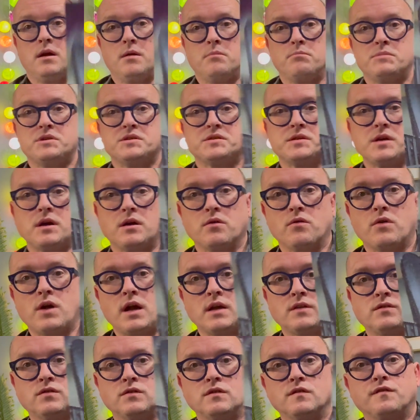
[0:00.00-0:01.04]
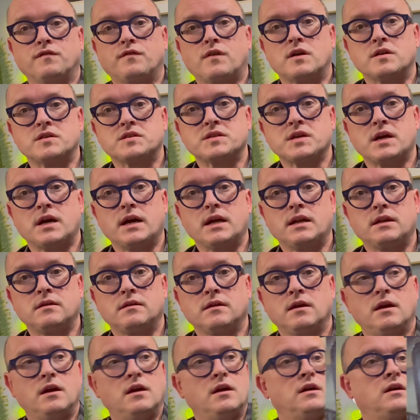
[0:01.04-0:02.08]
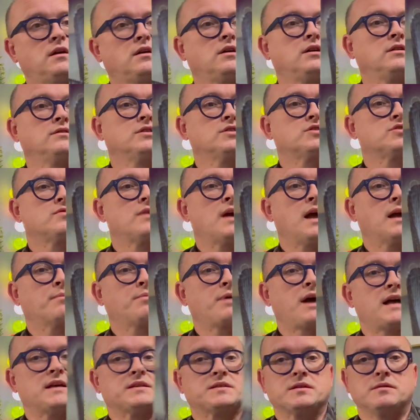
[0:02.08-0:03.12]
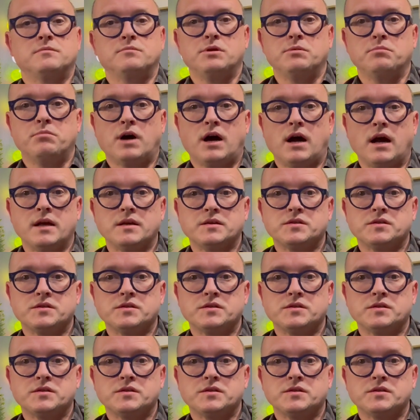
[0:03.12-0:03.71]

Bizarre Ride to the Far Side, on the track Passing Me By.